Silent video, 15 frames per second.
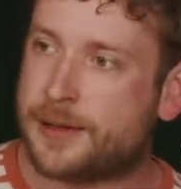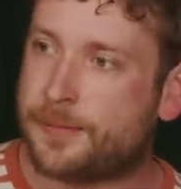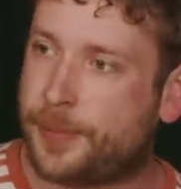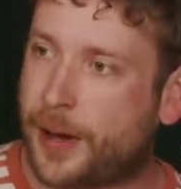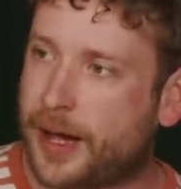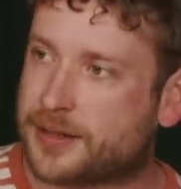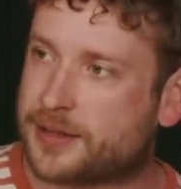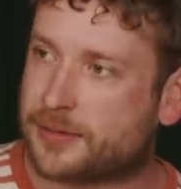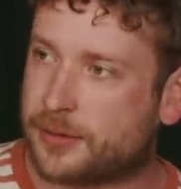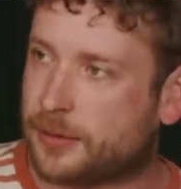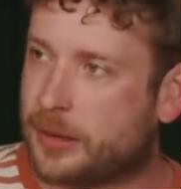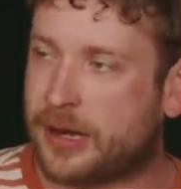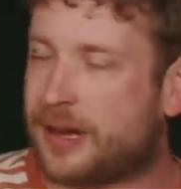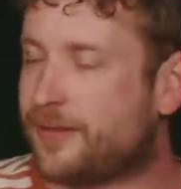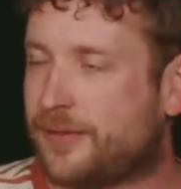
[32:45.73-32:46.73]
But
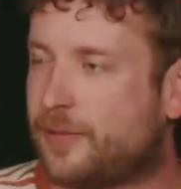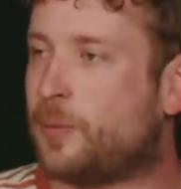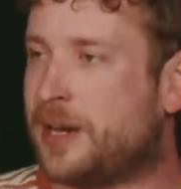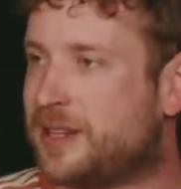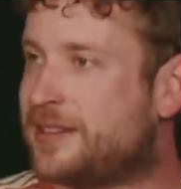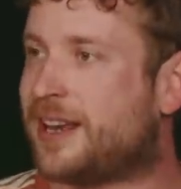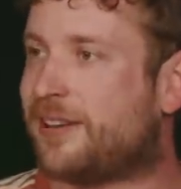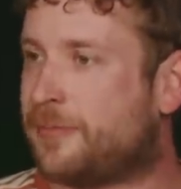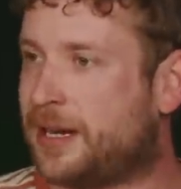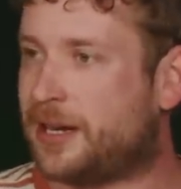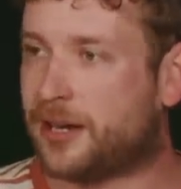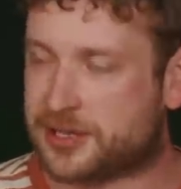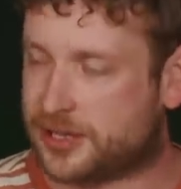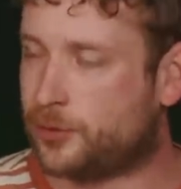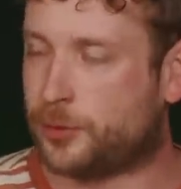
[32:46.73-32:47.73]
and if, when it did have meaning,
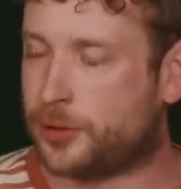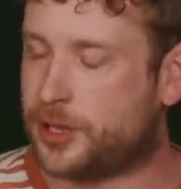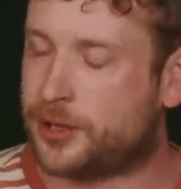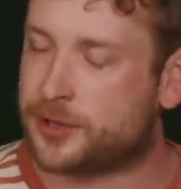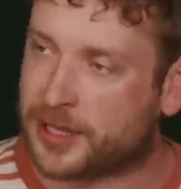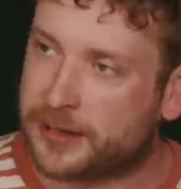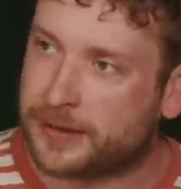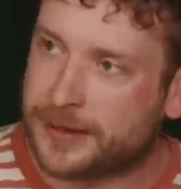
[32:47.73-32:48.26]
I still wouldn't use it.